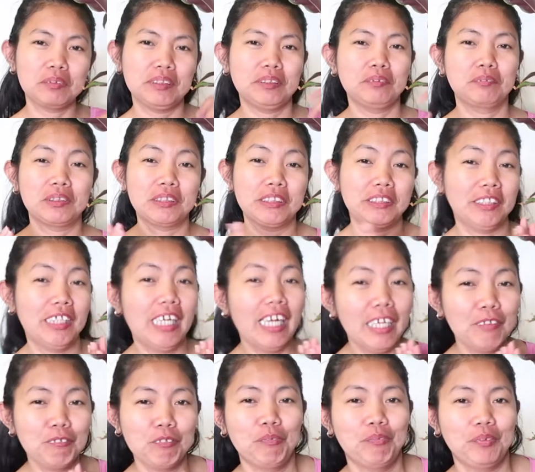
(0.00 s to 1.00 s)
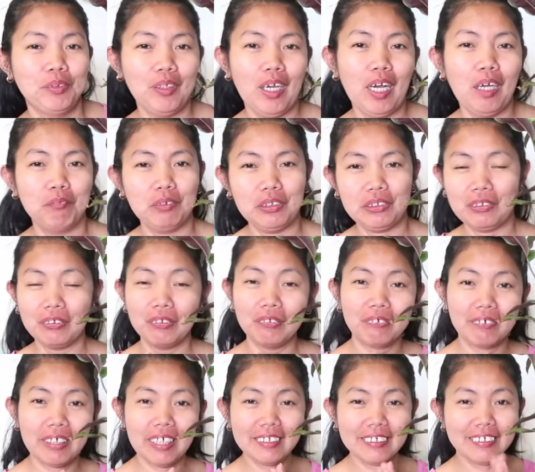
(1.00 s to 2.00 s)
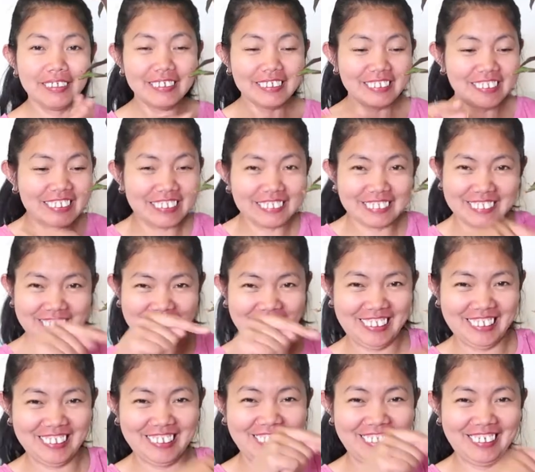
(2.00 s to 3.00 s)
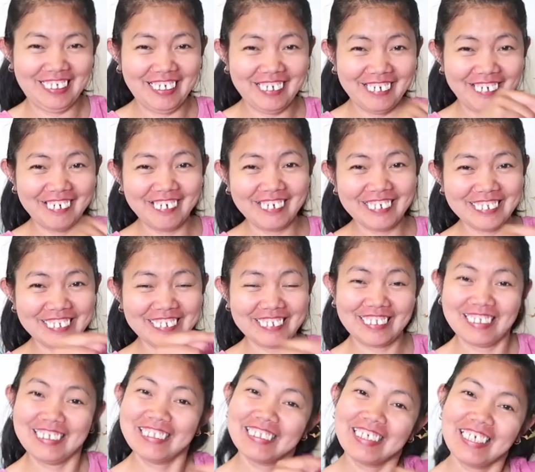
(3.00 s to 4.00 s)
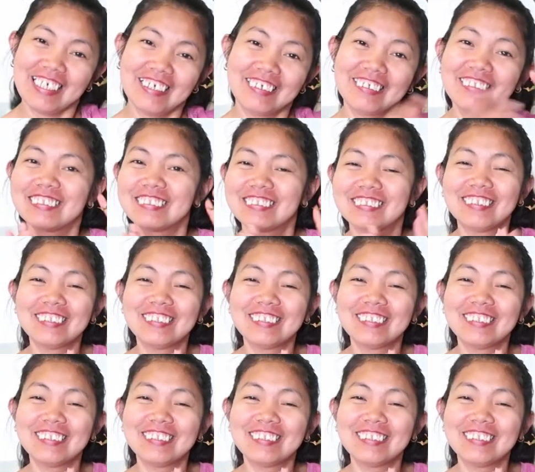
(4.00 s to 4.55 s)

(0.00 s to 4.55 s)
Subscribe if you haven't already. Just right there, just right there.